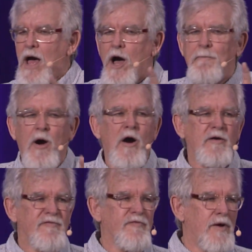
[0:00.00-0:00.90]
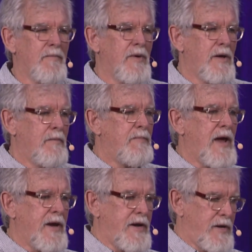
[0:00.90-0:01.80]
apart from
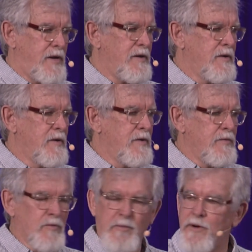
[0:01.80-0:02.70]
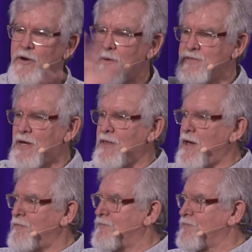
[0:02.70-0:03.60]
pain. Remember hearing him say
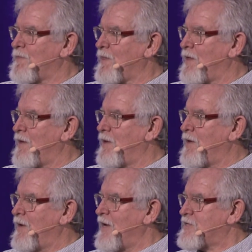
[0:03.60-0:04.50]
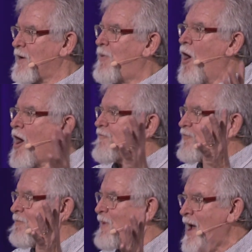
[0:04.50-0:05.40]
that? He said, Apart
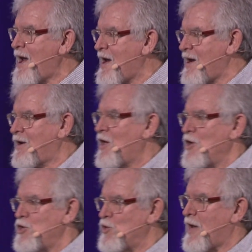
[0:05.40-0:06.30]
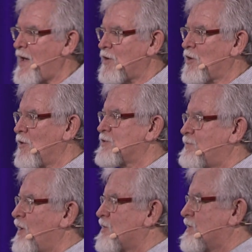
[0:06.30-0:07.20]
from pain, you can't grow
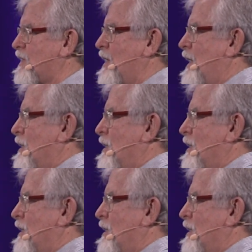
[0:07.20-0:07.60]
spiritually.